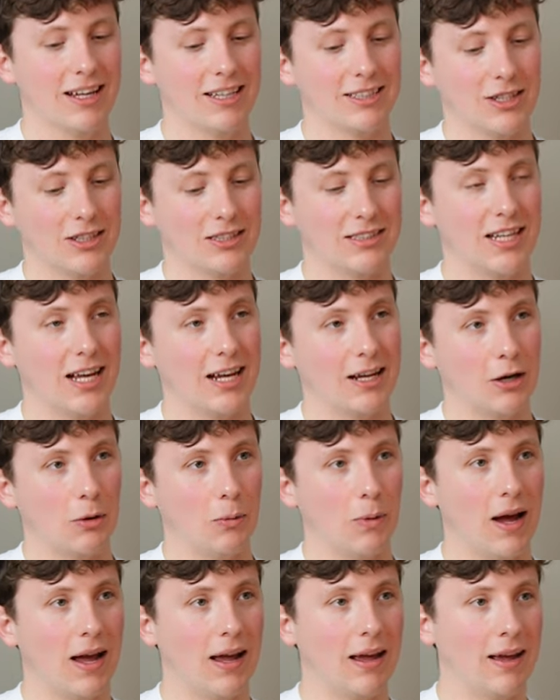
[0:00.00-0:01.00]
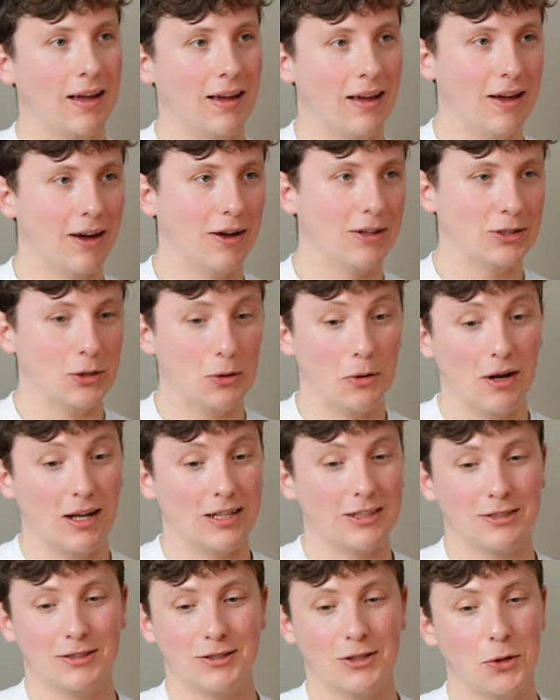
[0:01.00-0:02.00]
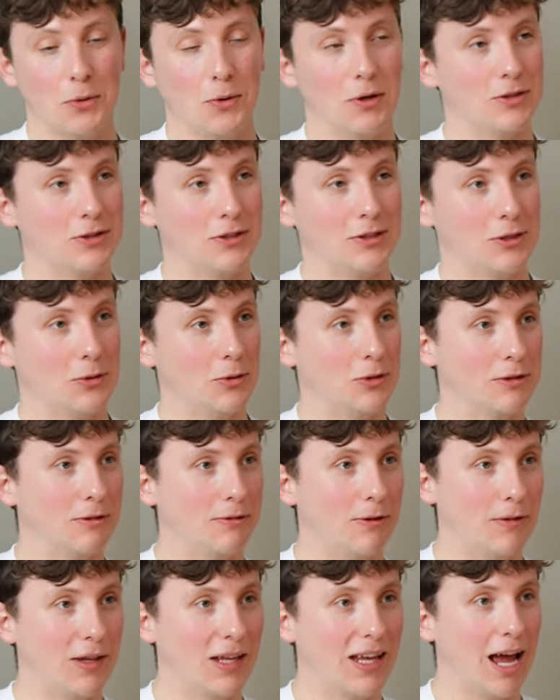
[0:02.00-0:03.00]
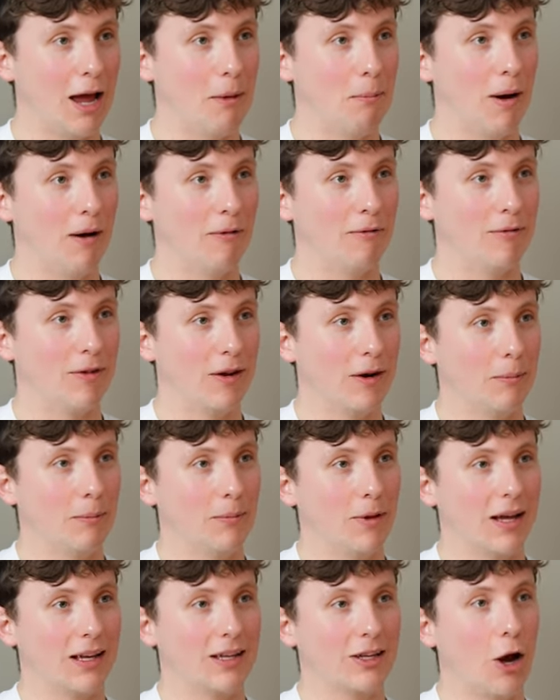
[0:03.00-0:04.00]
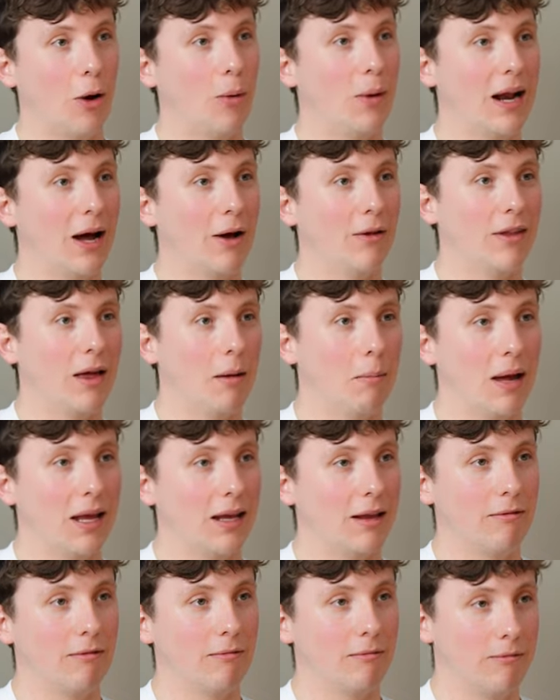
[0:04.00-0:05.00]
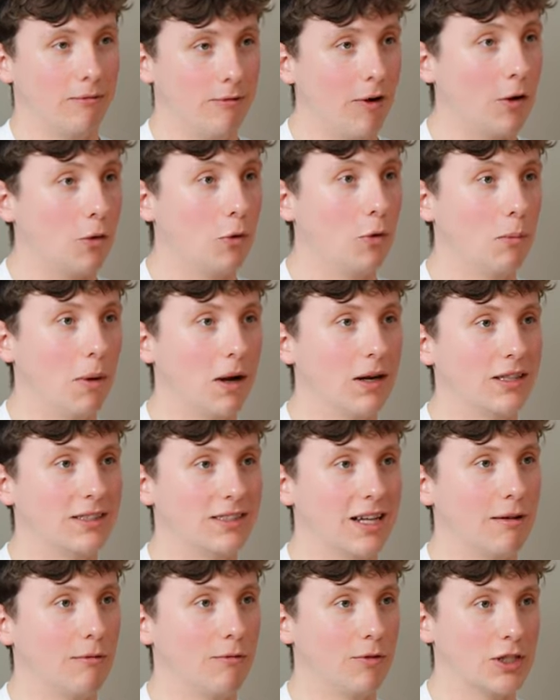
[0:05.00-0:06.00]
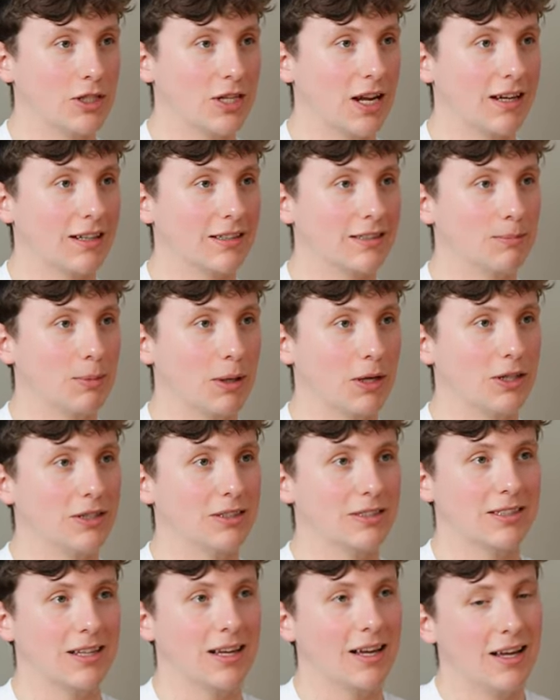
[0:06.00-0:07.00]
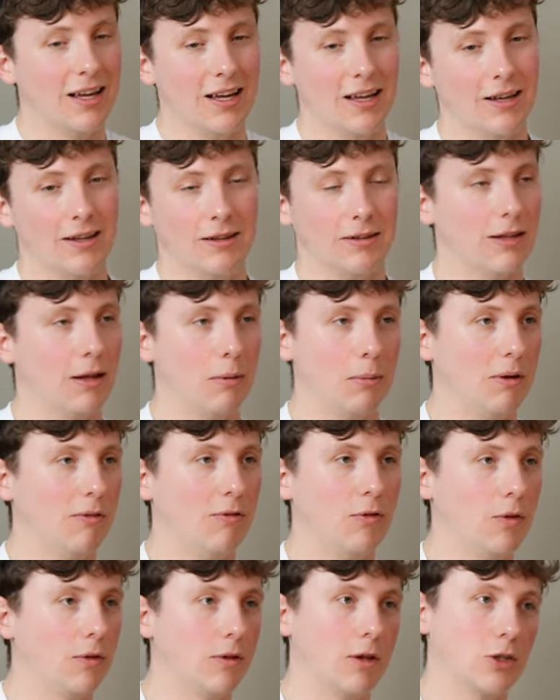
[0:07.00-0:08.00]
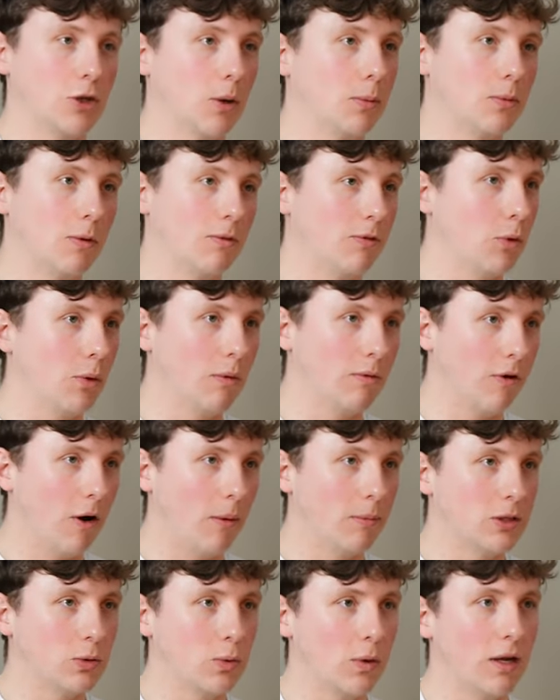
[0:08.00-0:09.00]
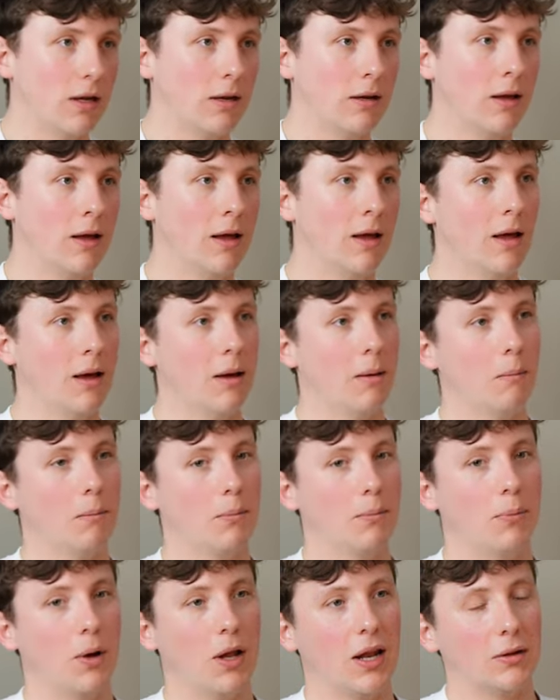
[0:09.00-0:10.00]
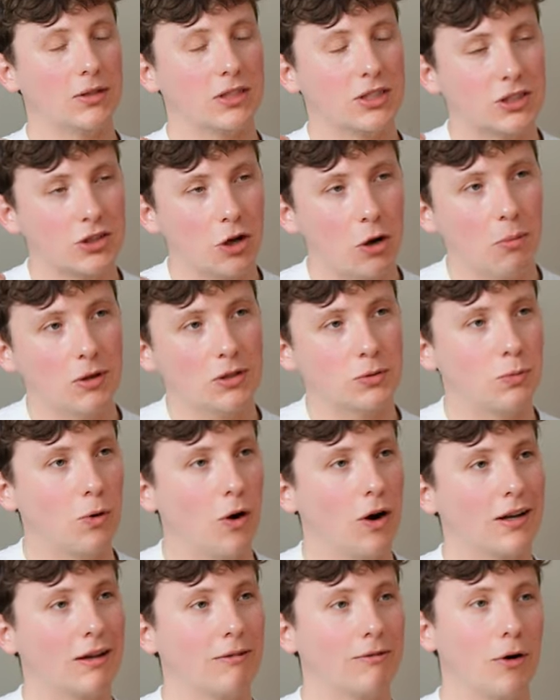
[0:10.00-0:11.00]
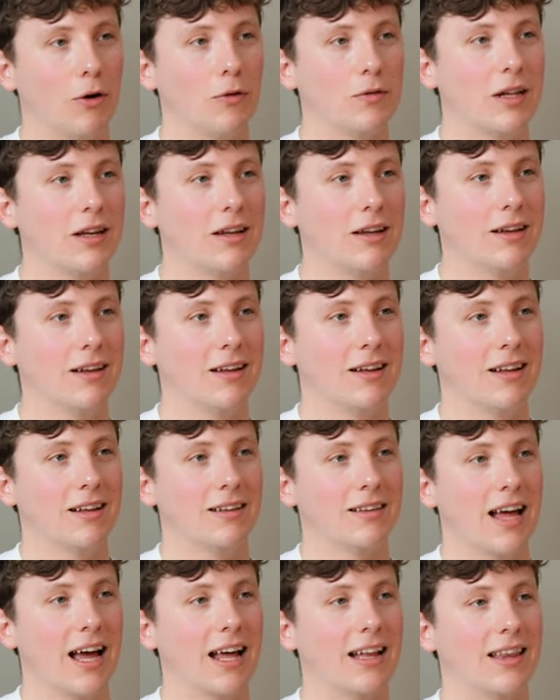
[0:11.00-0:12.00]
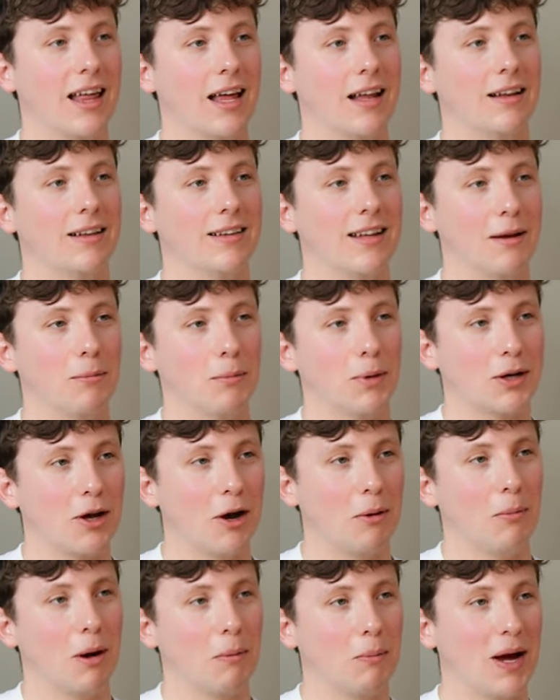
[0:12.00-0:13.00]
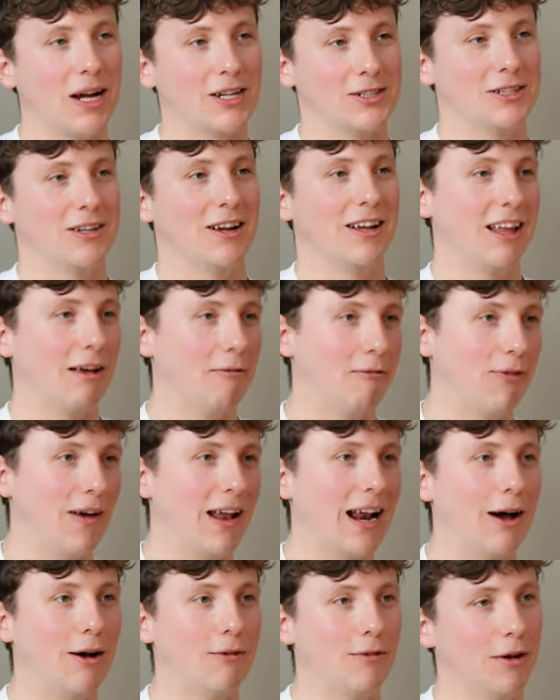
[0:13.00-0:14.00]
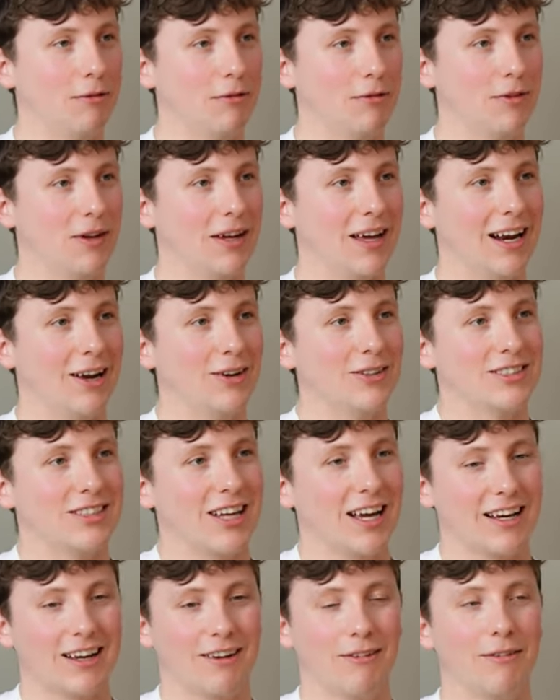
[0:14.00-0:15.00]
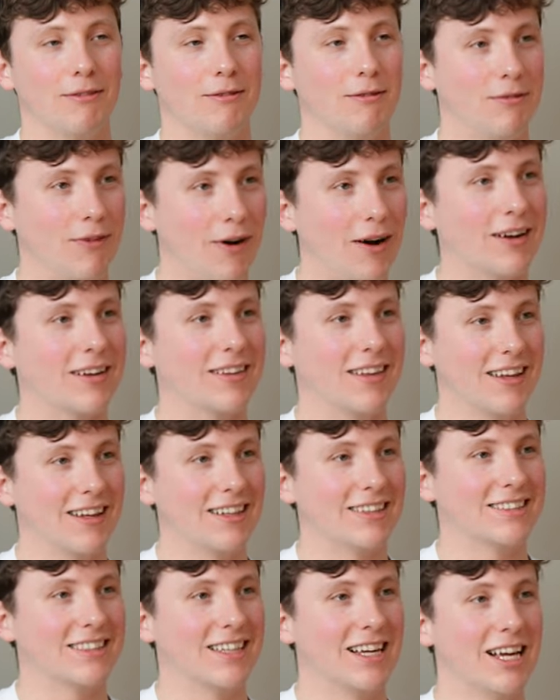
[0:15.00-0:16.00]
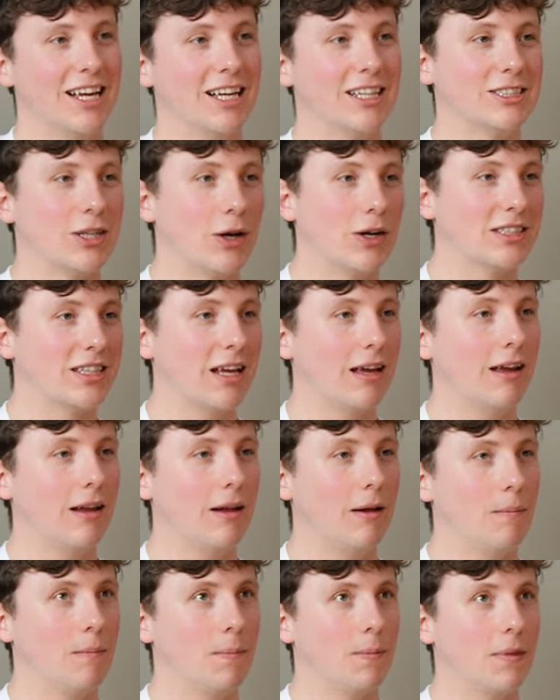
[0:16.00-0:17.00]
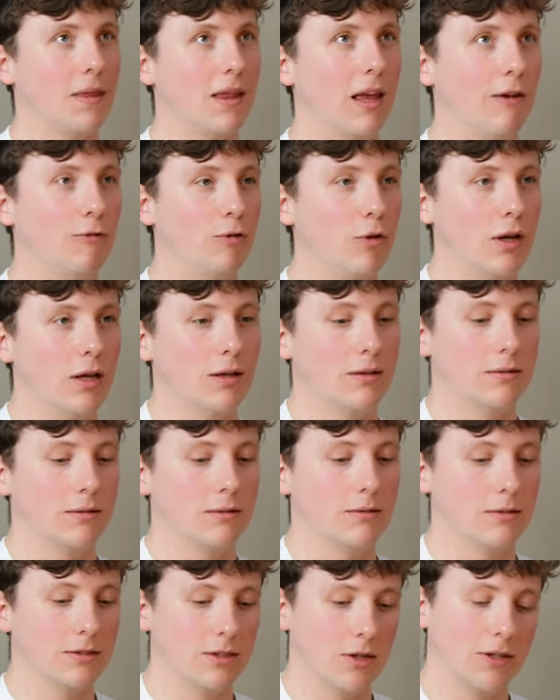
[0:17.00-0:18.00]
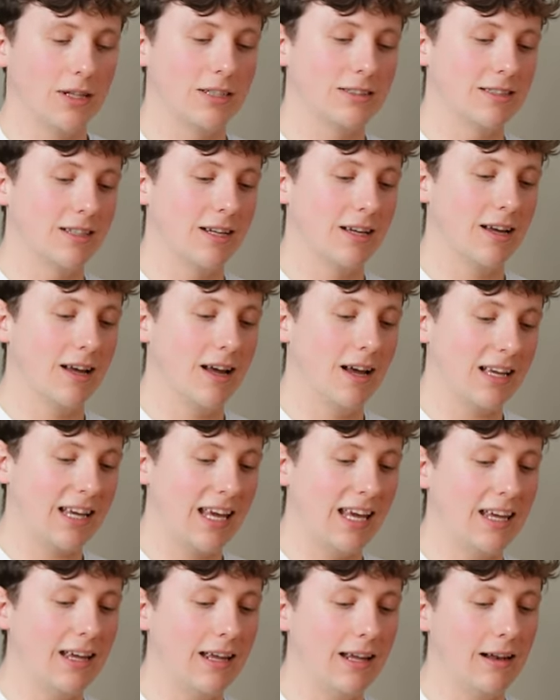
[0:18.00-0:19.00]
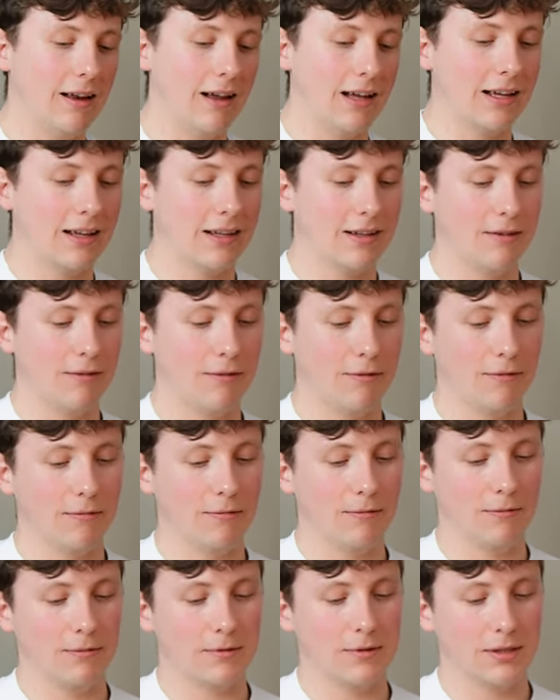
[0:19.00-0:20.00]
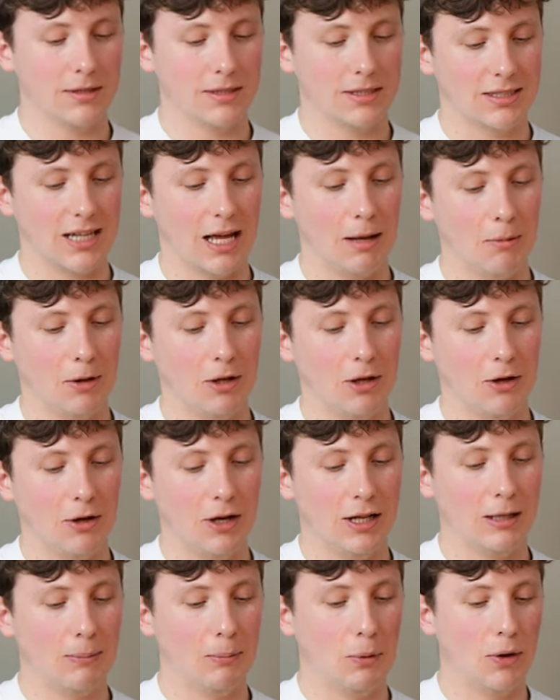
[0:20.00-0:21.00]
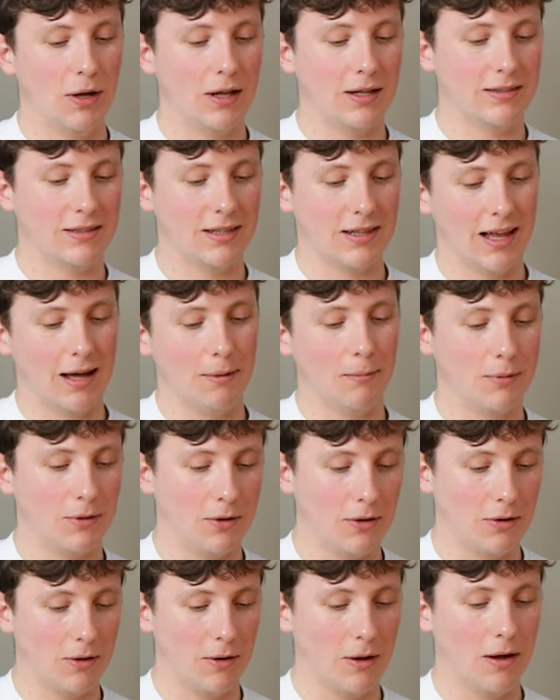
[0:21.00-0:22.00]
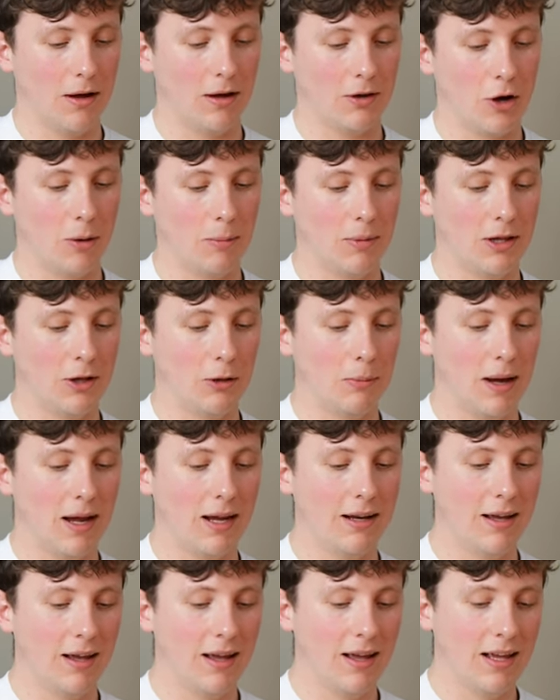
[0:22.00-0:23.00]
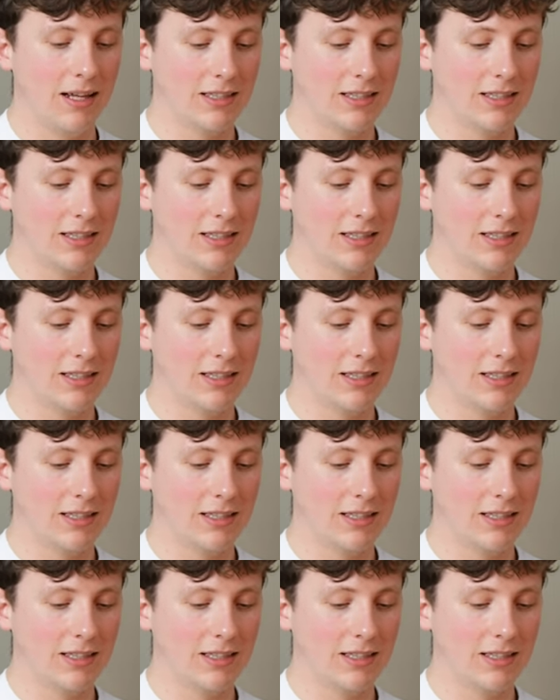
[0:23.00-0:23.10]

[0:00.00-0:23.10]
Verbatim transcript: So it's ticking away. I was doing like 200, 250K a month. And I'm like going out there making fuck all money selling fish tanks because... There'll be the jobs were few and far between, but there's so much work involved in it that it then didn't become my passion. I then fell out of love with it, and I was like, "Fuck this." Yeah. So I'd say if you, so there's a key like statement you need to put into that comment that you made.